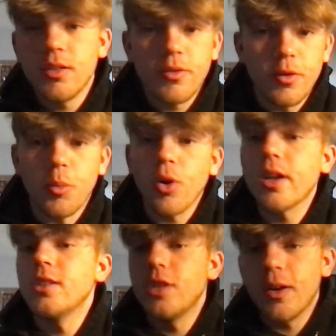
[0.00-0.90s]
For
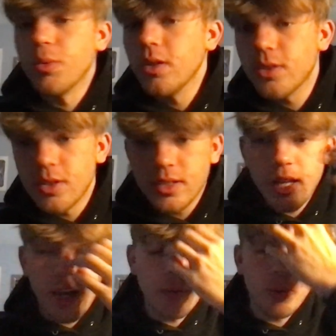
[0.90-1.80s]
mortgage, you have realtors
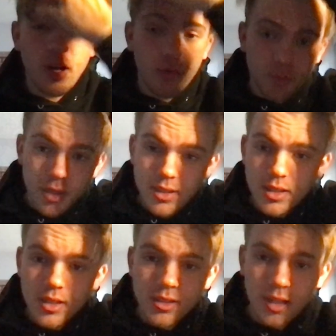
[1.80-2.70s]
that help you out with
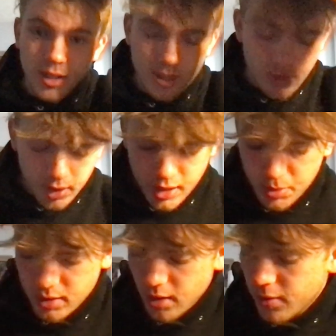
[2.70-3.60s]
business, like just all that type
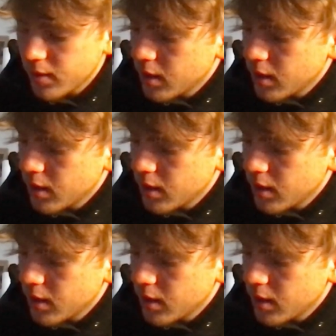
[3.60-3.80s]
of stuff.